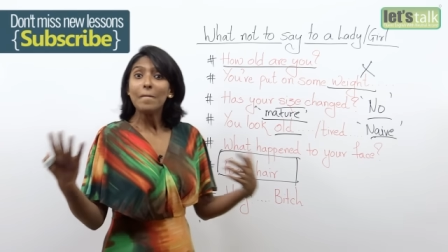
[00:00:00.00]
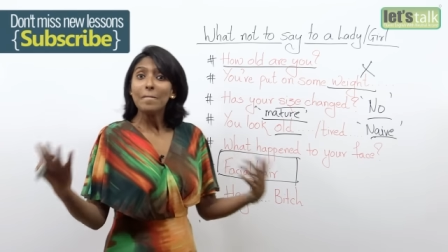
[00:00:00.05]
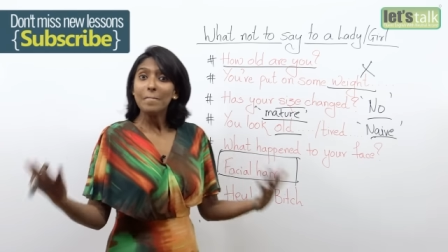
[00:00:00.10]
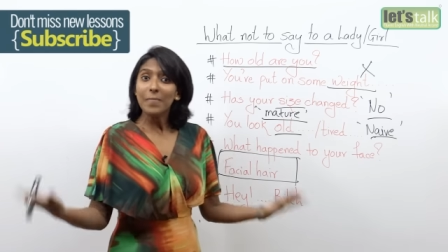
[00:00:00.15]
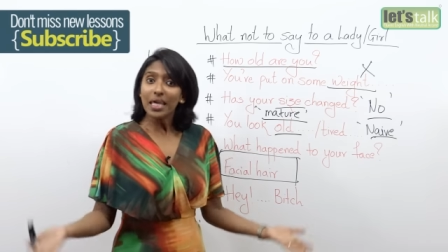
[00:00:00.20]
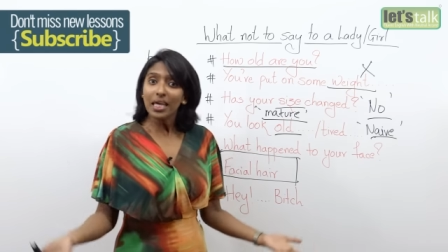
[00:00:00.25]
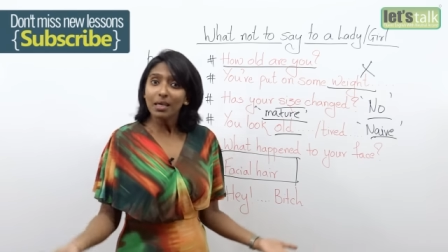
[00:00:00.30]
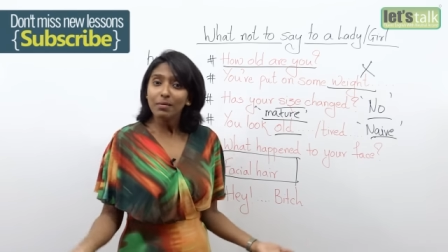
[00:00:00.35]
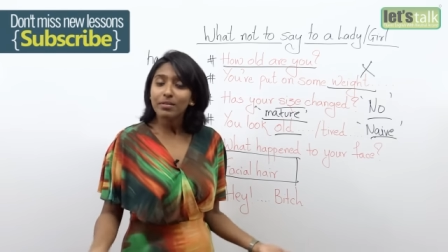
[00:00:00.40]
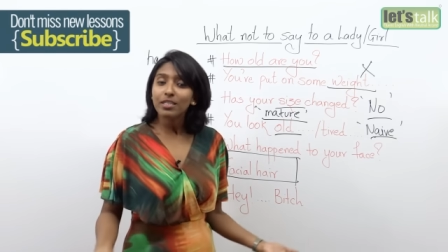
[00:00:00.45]

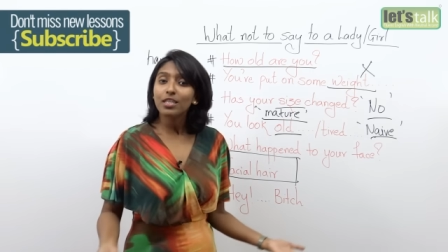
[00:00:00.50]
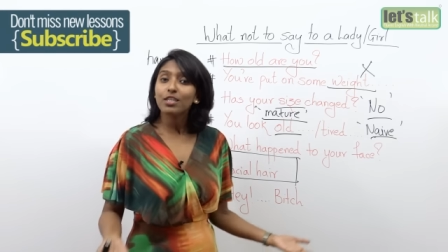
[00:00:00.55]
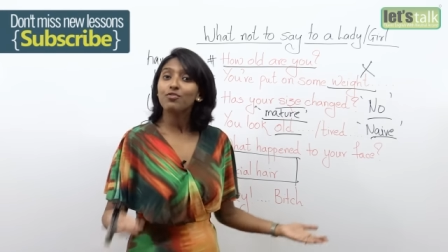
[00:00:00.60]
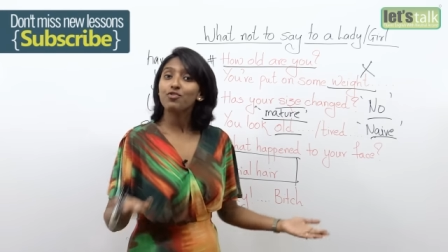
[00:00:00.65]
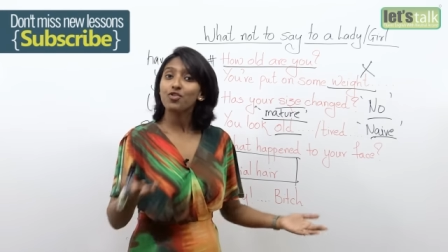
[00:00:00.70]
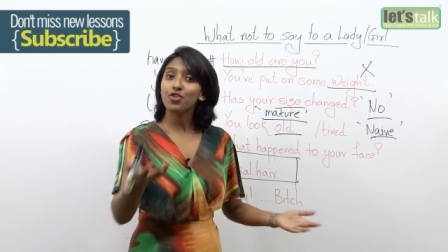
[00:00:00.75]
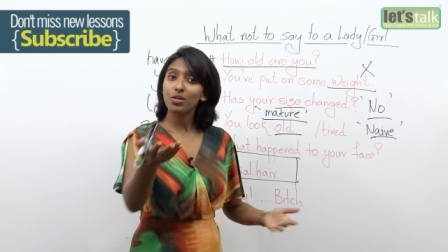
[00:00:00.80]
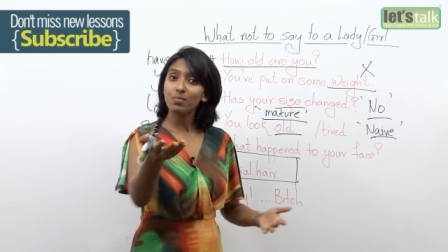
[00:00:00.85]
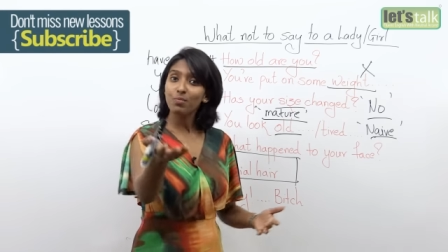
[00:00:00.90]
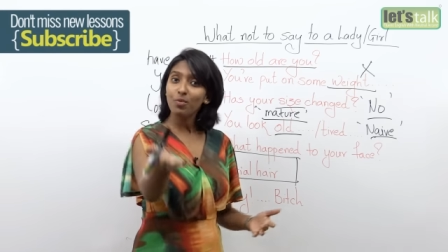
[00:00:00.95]
Maybe
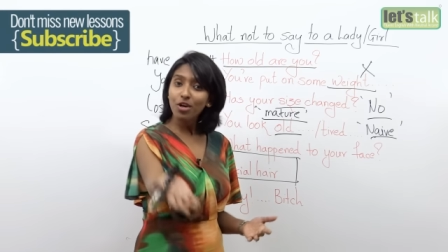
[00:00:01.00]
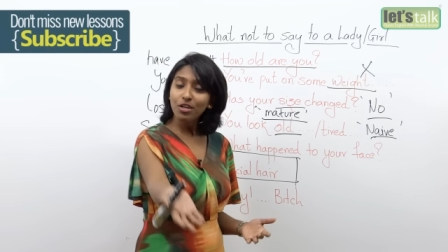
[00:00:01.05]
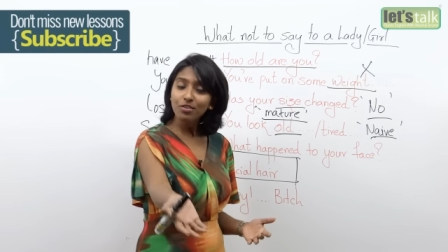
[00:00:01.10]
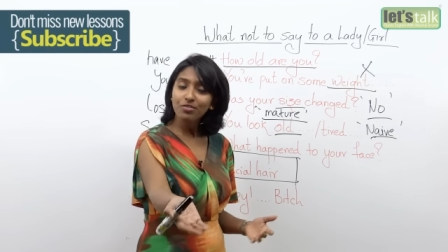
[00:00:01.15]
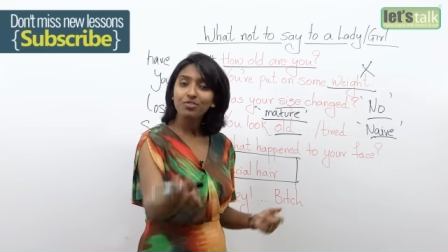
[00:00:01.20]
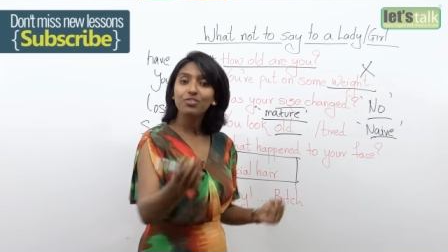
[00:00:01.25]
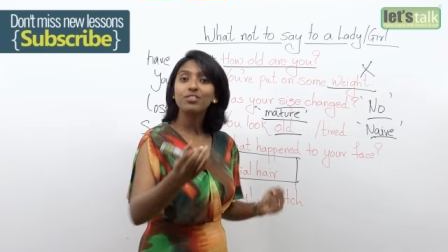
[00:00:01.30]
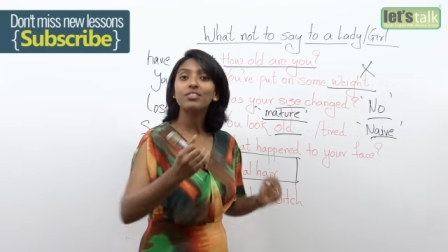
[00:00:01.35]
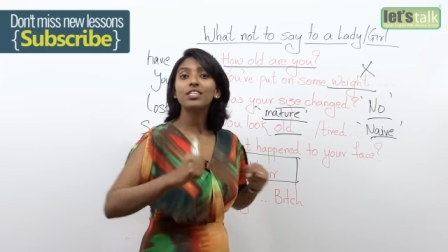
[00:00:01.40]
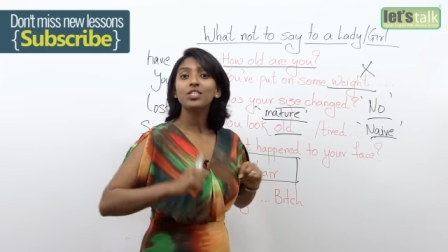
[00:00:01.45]
if you're a
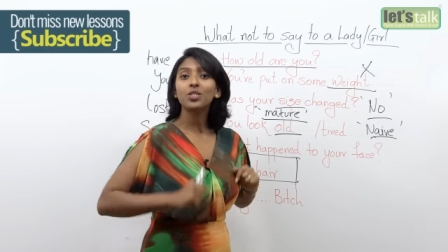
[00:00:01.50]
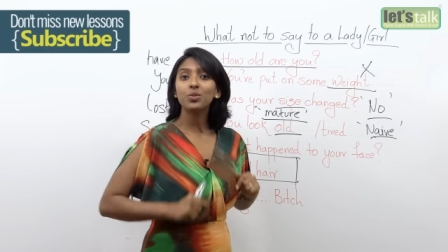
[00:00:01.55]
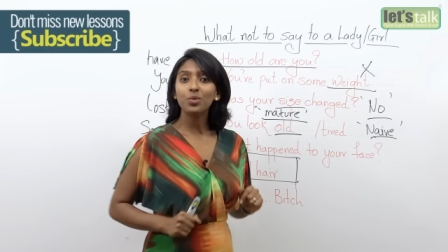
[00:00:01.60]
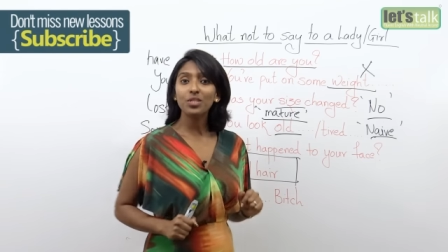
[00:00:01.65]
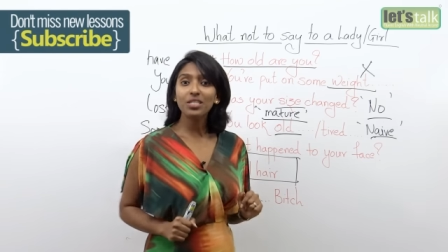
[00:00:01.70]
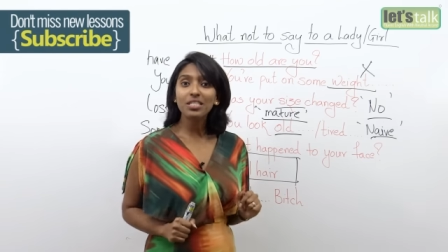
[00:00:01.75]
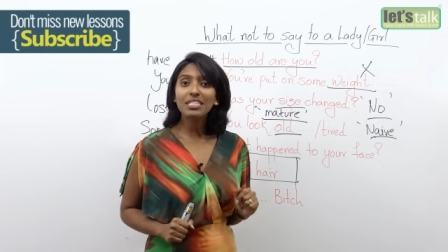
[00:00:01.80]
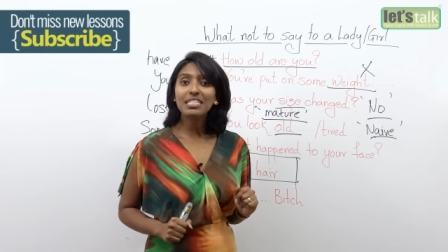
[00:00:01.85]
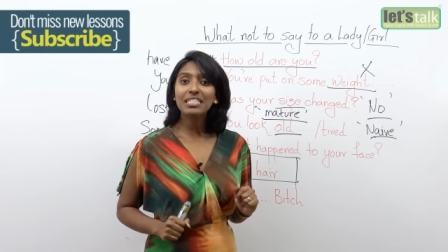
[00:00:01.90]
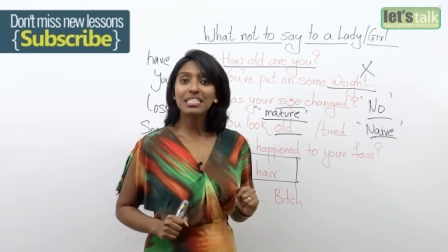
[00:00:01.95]
boyfriend and you
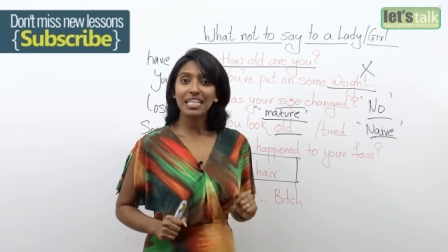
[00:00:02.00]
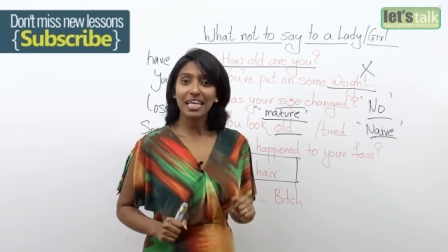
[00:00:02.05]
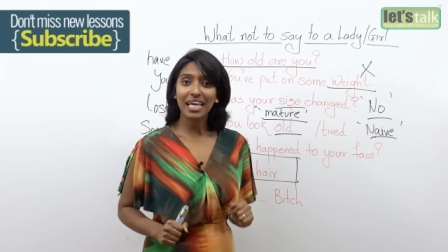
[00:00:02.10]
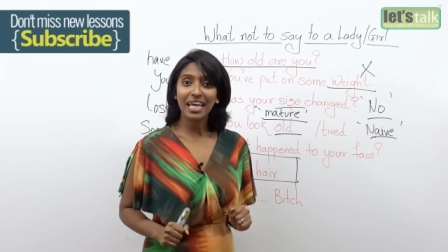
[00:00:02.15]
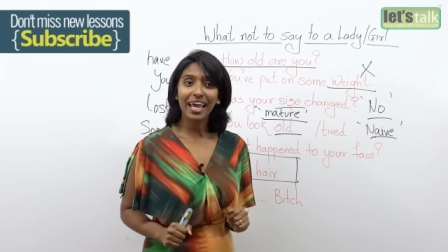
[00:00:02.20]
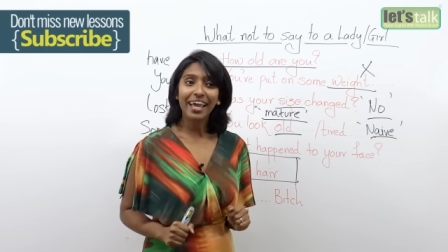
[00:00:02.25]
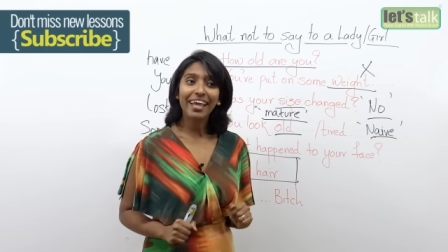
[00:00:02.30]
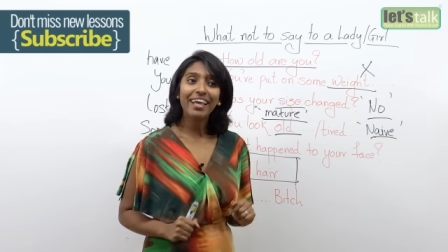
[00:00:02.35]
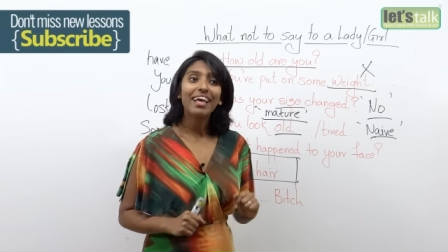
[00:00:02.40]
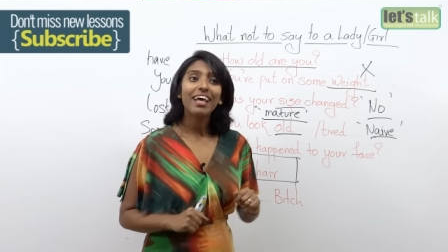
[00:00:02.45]
want to
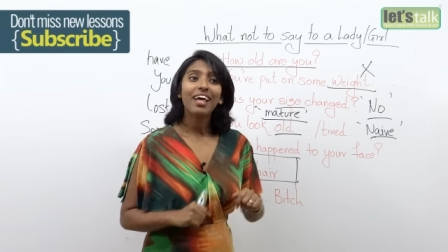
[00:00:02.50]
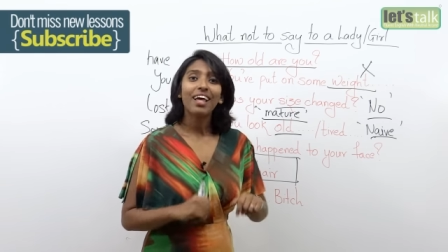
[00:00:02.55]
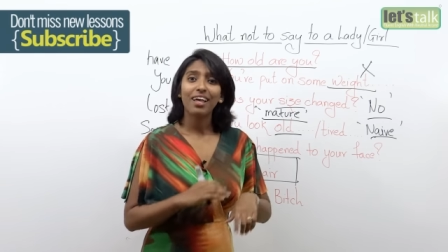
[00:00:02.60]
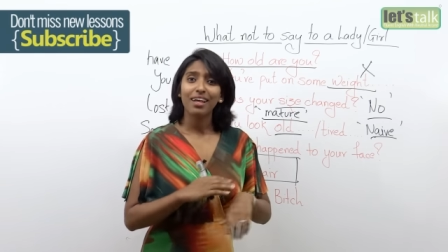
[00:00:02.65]
say